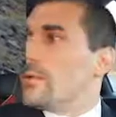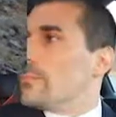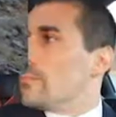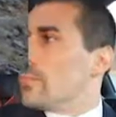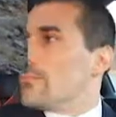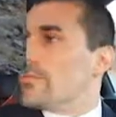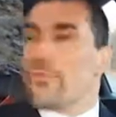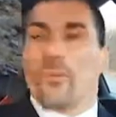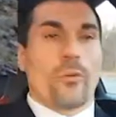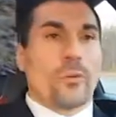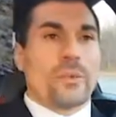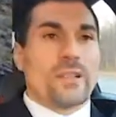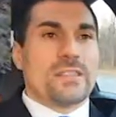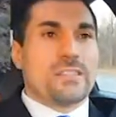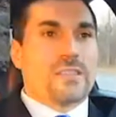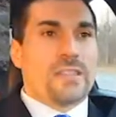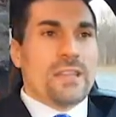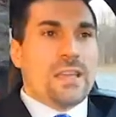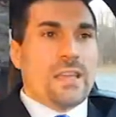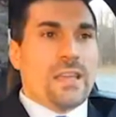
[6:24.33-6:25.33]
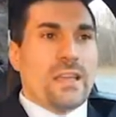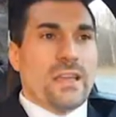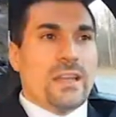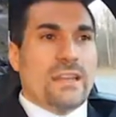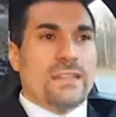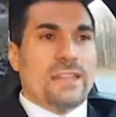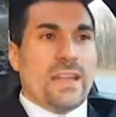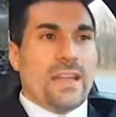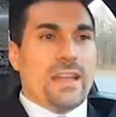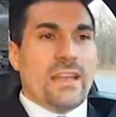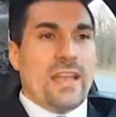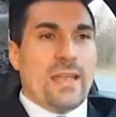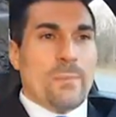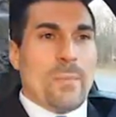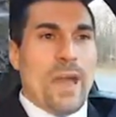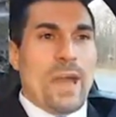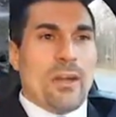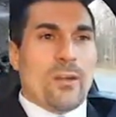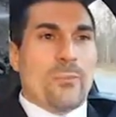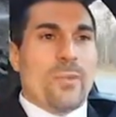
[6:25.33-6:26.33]
performance in a day-to-day
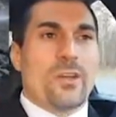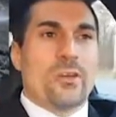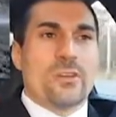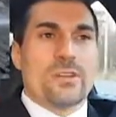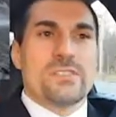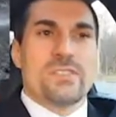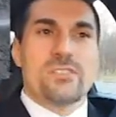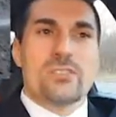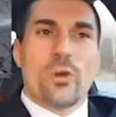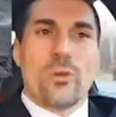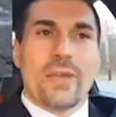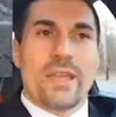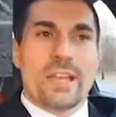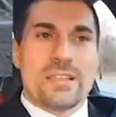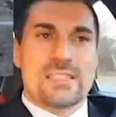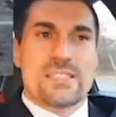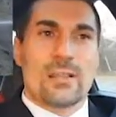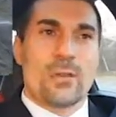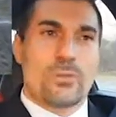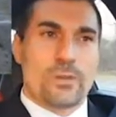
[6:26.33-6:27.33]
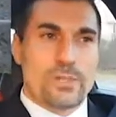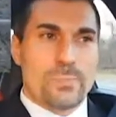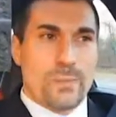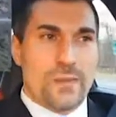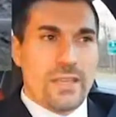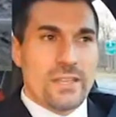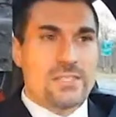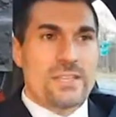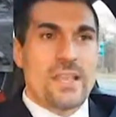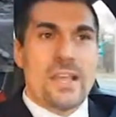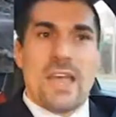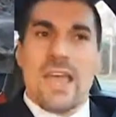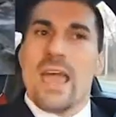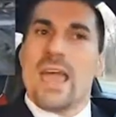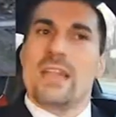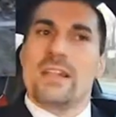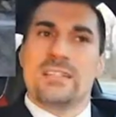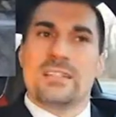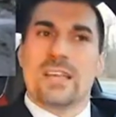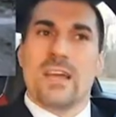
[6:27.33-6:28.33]
manner, because it's going at slower speeds
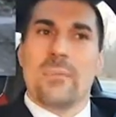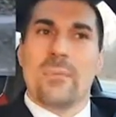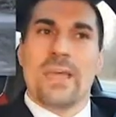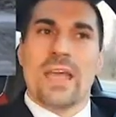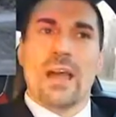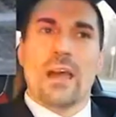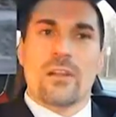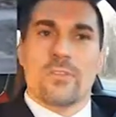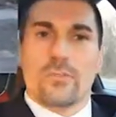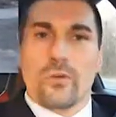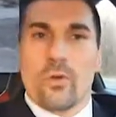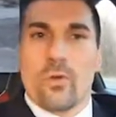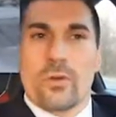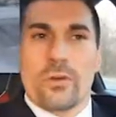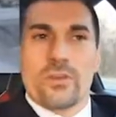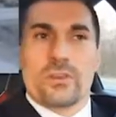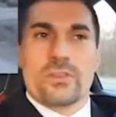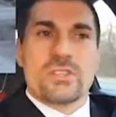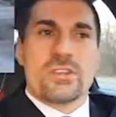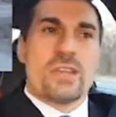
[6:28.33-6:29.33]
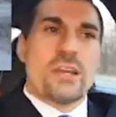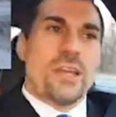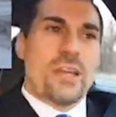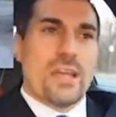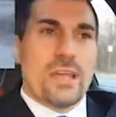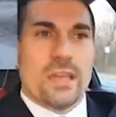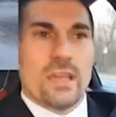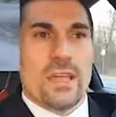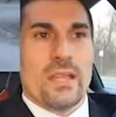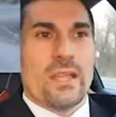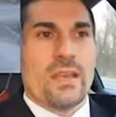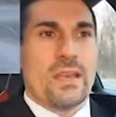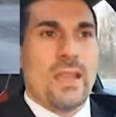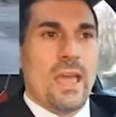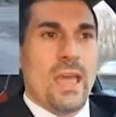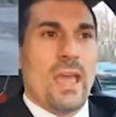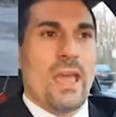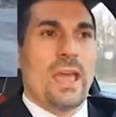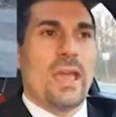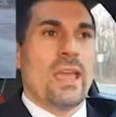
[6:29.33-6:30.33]
and it's coming out of corners in
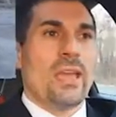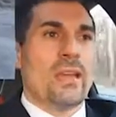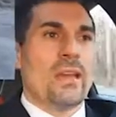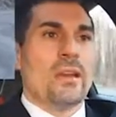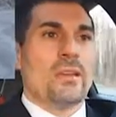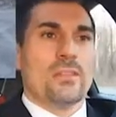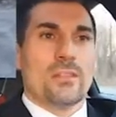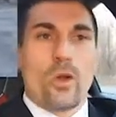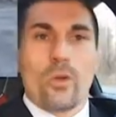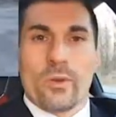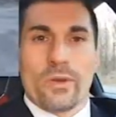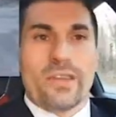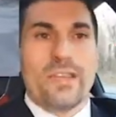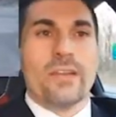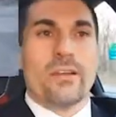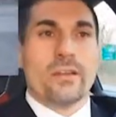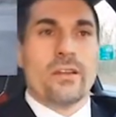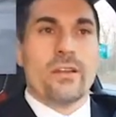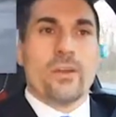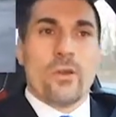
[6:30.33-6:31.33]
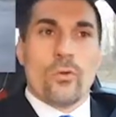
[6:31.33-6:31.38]
a lower gear,